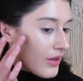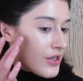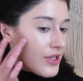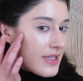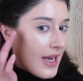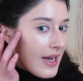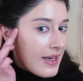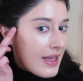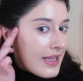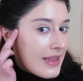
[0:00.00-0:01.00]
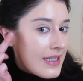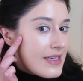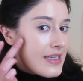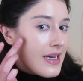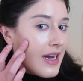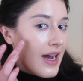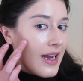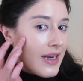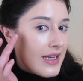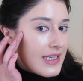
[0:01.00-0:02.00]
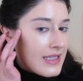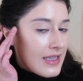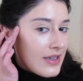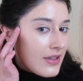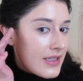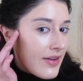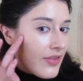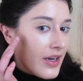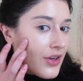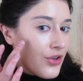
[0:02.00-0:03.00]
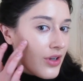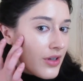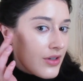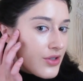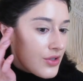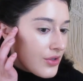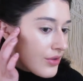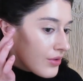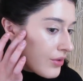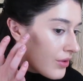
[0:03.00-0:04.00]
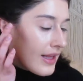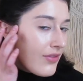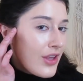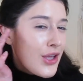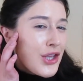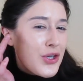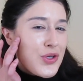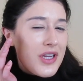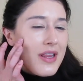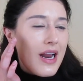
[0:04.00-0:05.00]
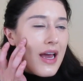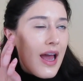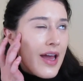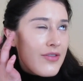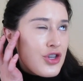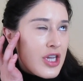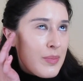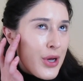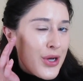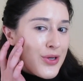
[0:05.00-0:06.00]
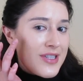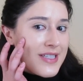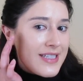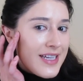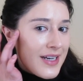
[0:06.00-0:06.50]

Just to add like the tiniest little definition to give the illusion that I have cheekbones, you